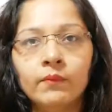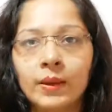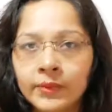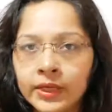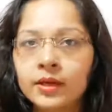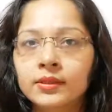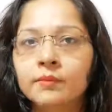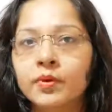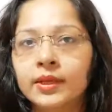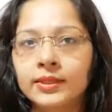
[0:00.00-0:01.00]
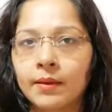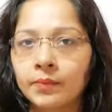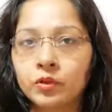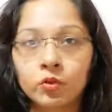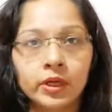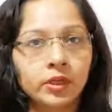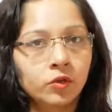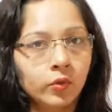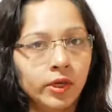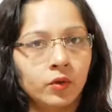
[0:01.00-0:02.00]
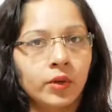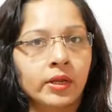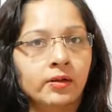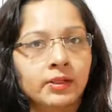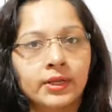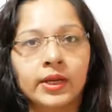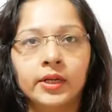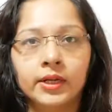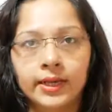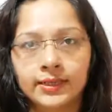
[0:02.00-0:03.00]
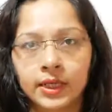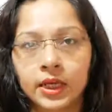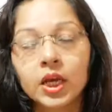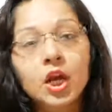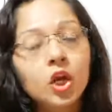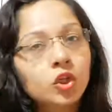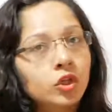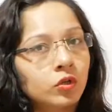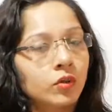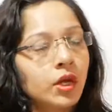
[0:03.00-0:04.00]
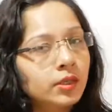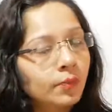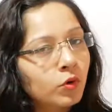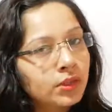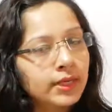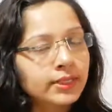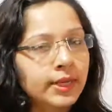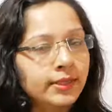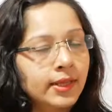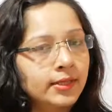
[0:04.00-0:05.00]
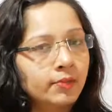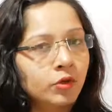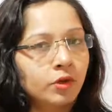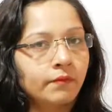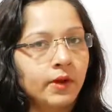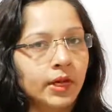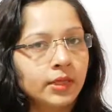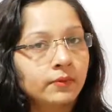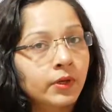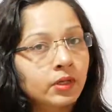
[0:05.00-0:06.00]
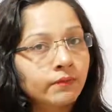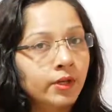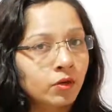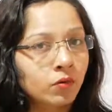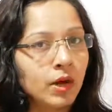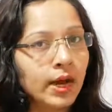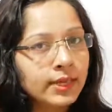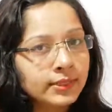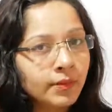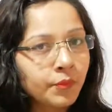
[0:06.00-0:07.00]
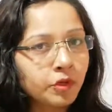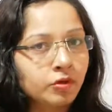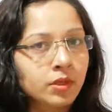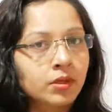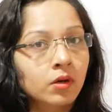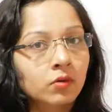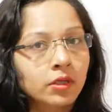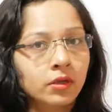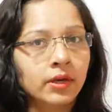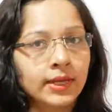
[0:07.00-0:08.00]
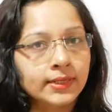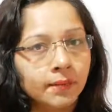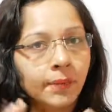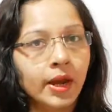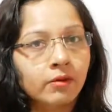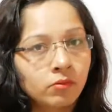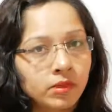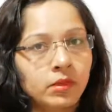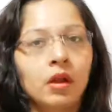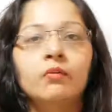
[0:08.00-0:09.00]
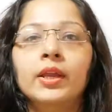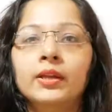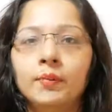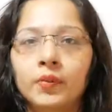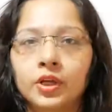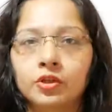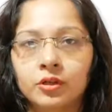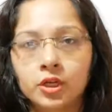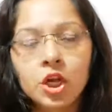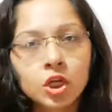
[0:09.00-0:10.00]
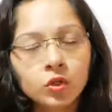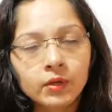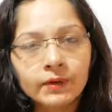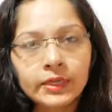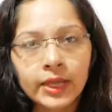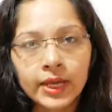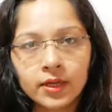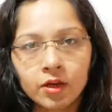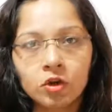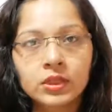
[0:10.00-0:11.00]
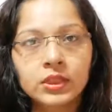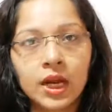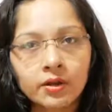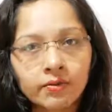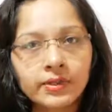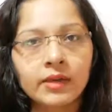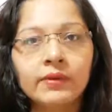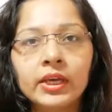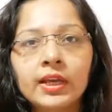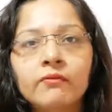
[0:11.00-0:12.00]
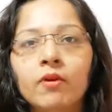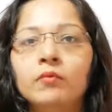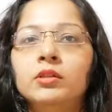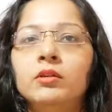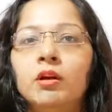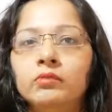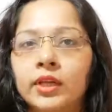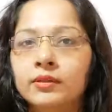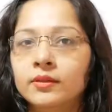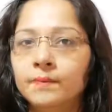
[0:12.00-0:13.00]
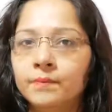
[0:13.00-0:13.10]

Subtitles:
I'm taking a simple example so that you can understand it nicely. So suppose let's take the example of ice, because we know ice temperature is colder as compared to the surrounding temperature. So it will take or start receiving heat from the surroundings.